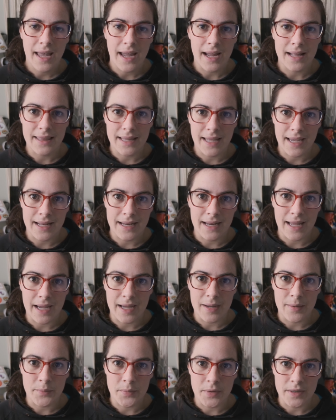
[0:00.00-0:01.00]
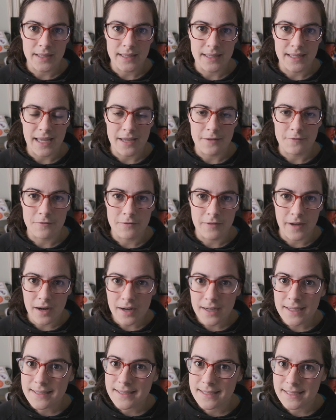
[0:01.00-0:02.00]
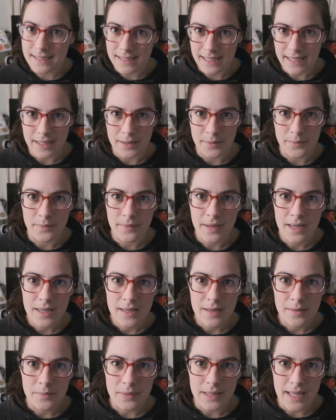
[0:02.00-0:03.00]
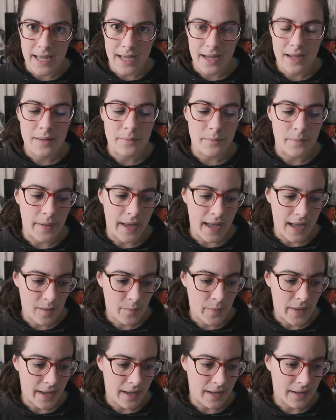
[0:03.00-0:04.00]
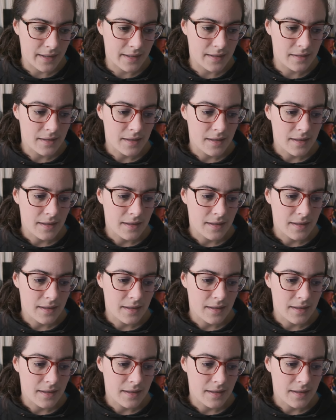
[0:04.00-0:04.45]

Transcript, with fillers: And then I am bringing a very slim black backpack